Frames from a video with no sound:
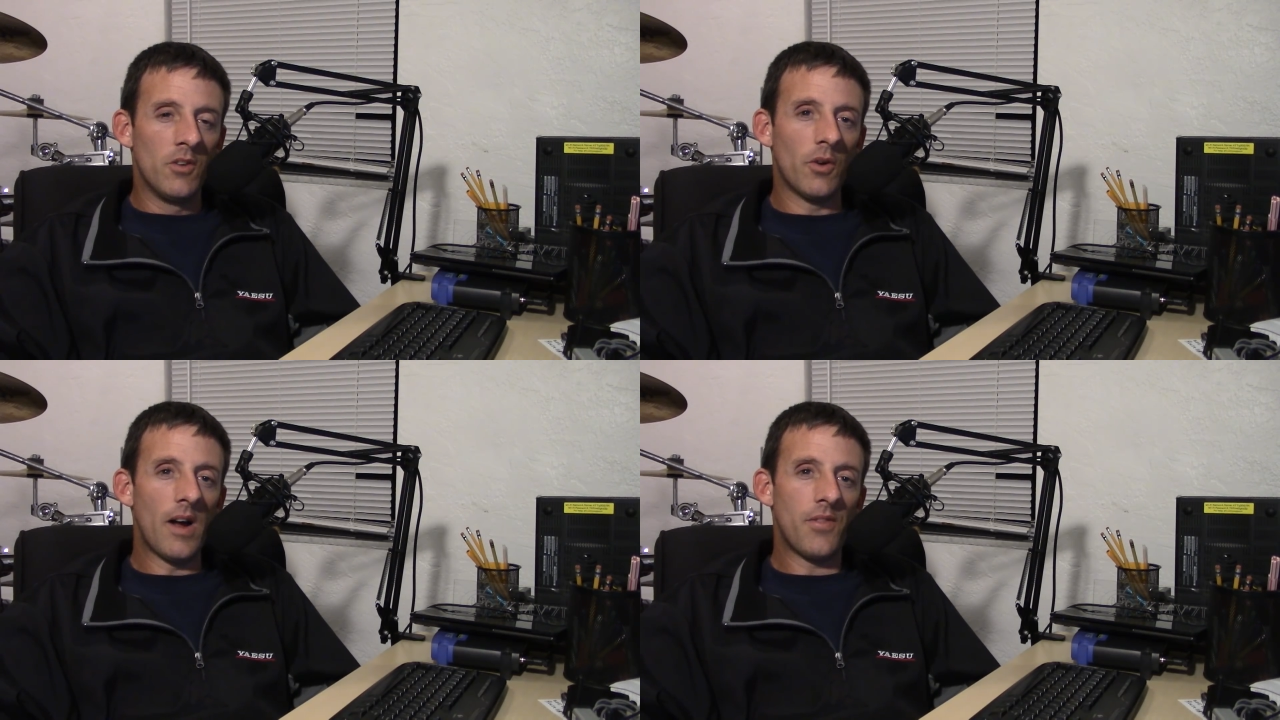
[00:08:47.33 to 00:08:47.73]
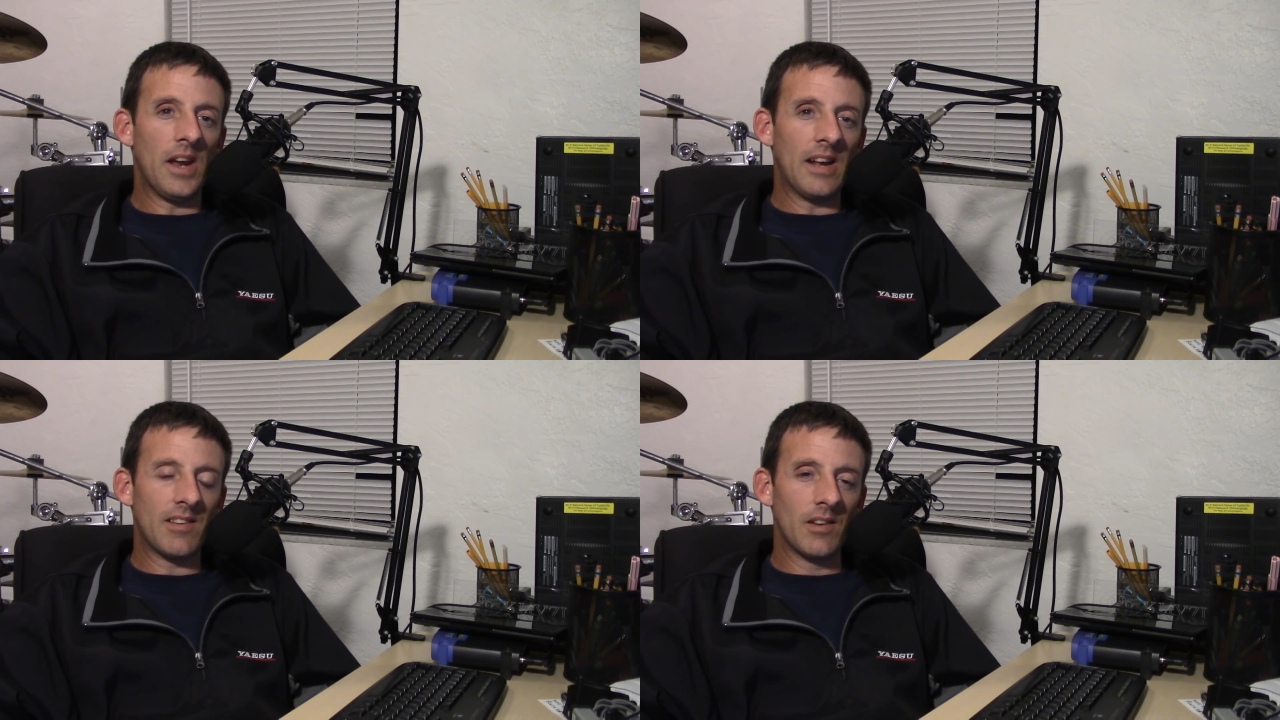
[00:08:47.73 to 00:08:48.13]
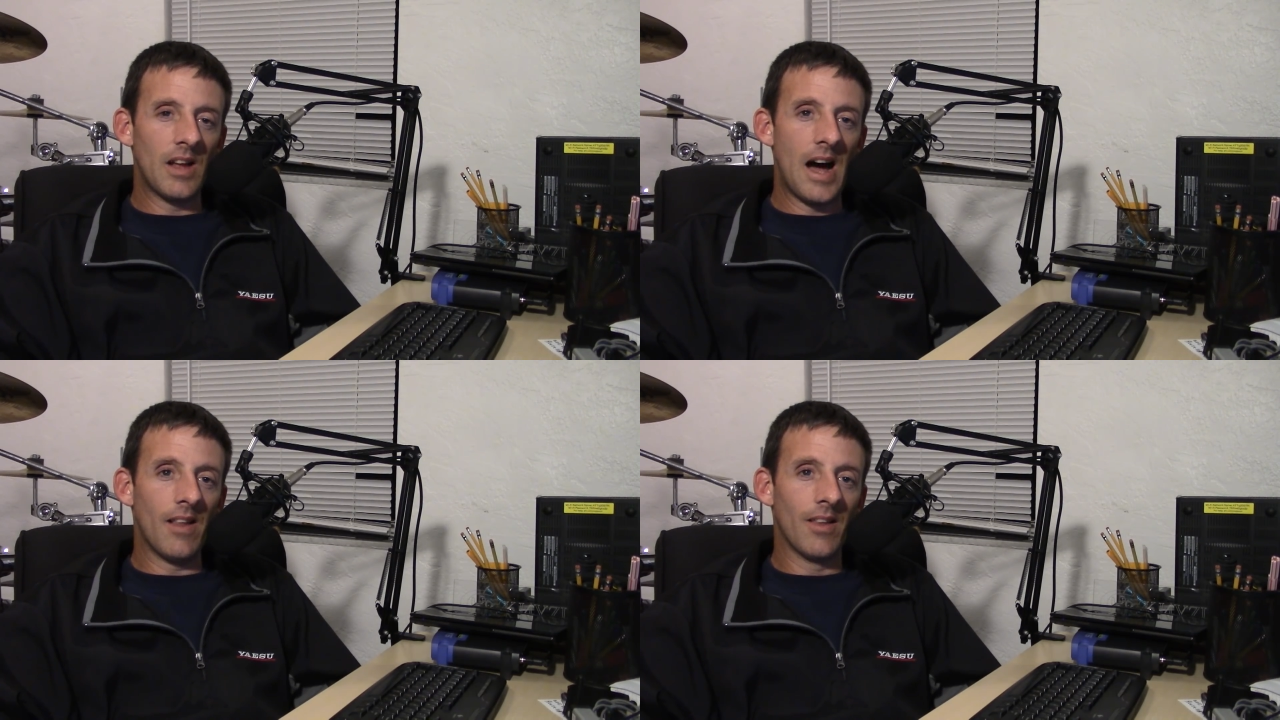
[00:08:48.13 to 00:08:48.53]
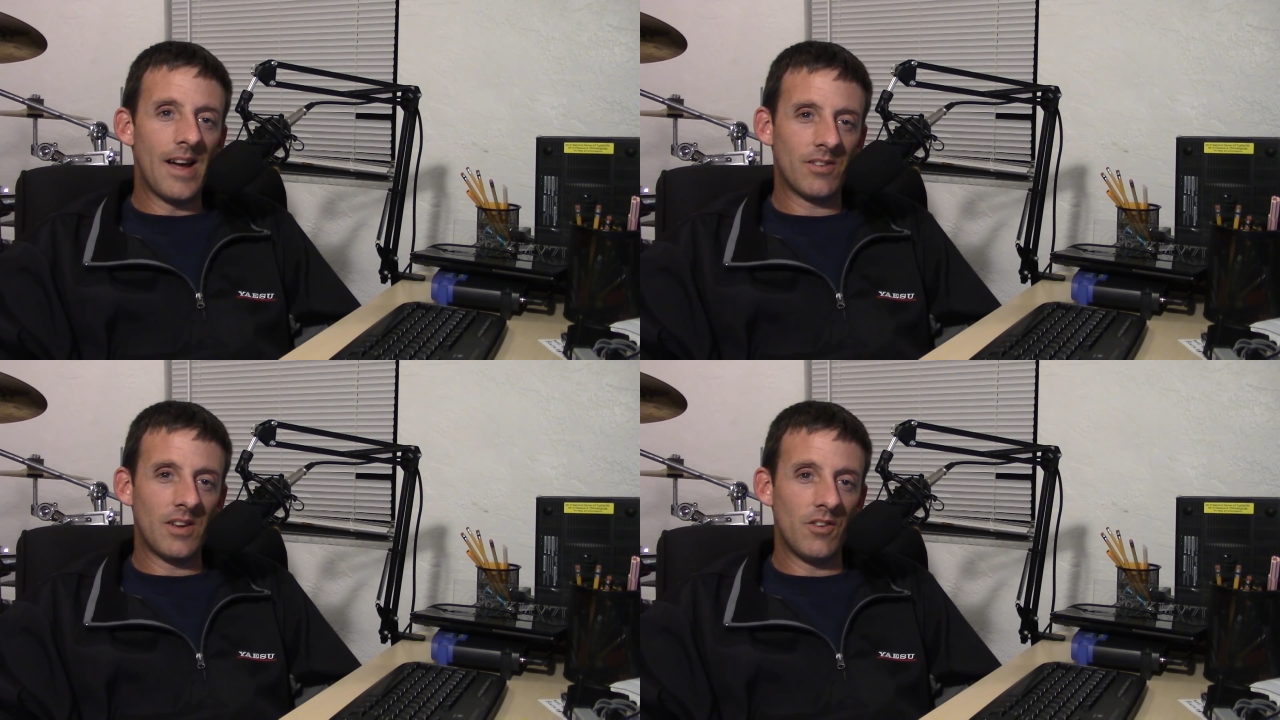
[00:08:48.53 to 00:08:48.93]
So I think it's a lot
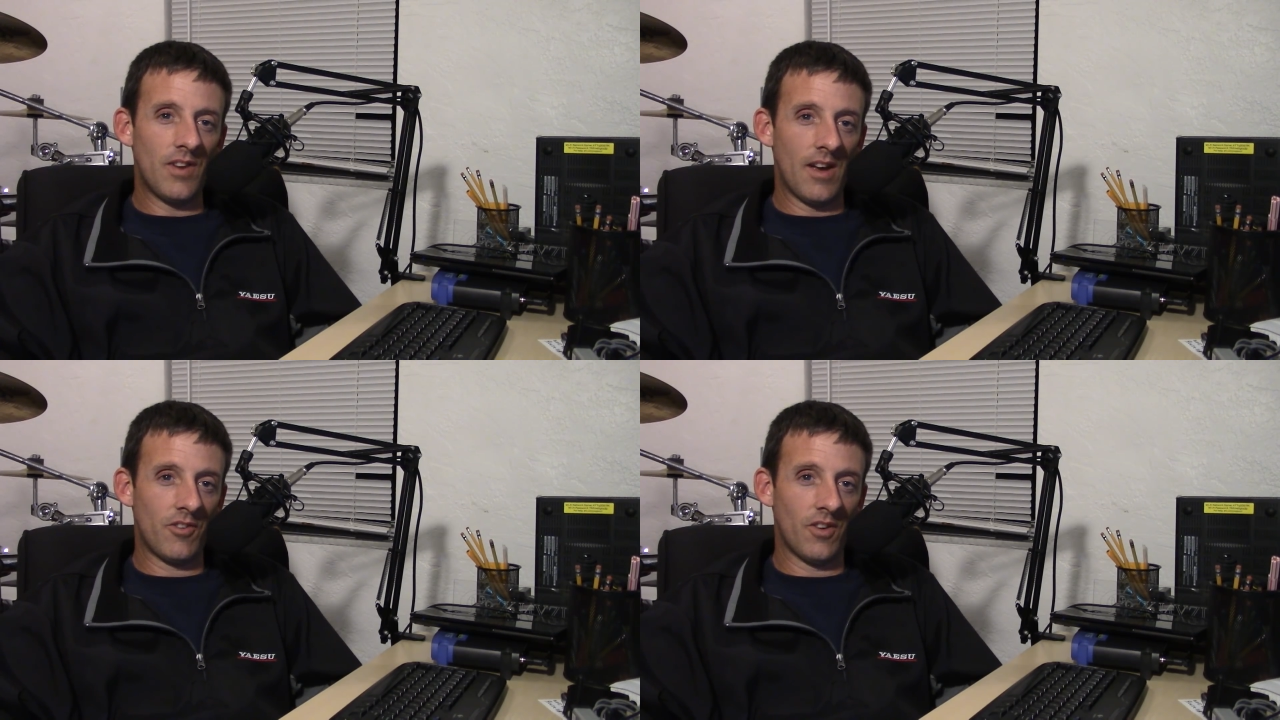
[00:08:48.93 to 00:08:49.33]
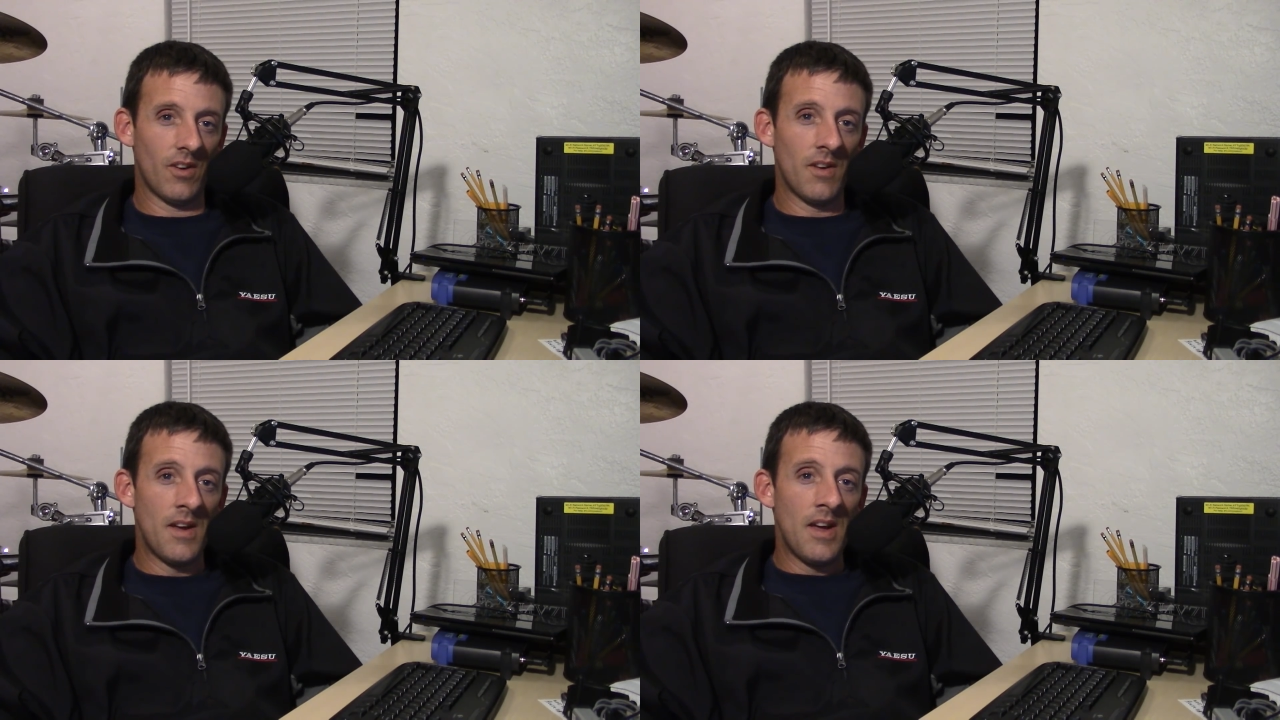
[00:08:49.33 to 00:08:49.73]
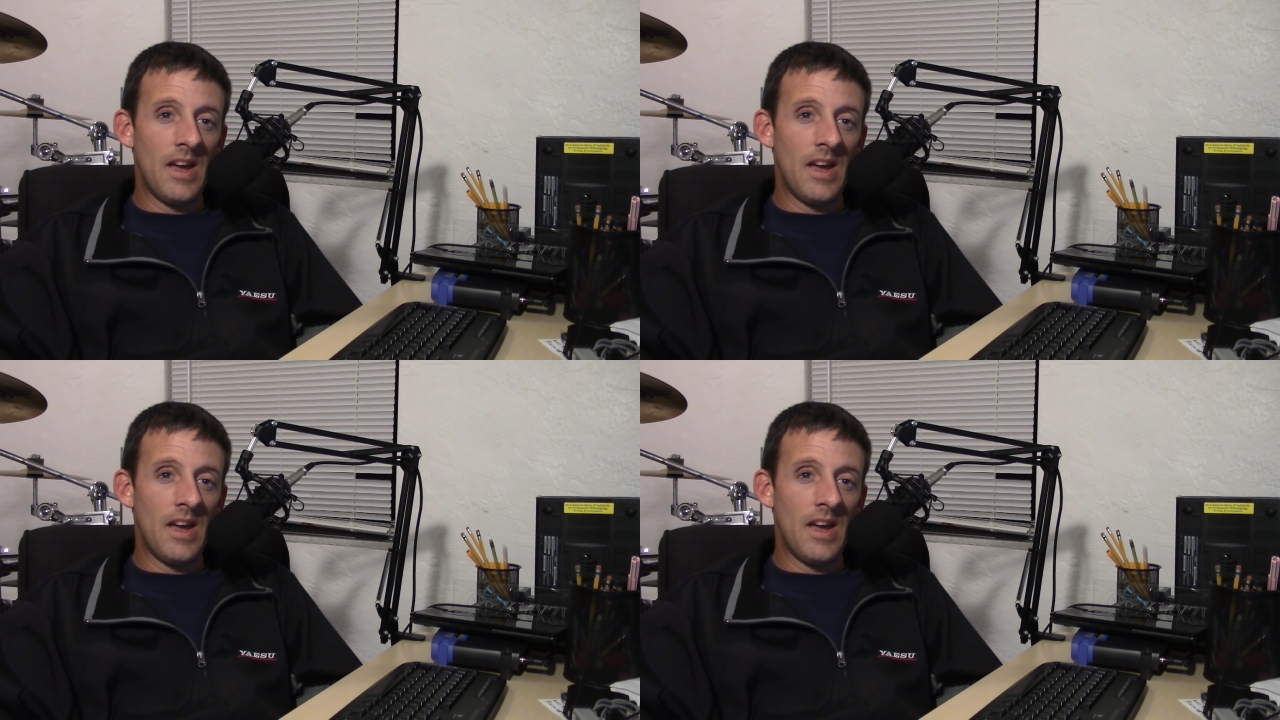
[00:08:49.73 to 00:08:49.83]
less congestion,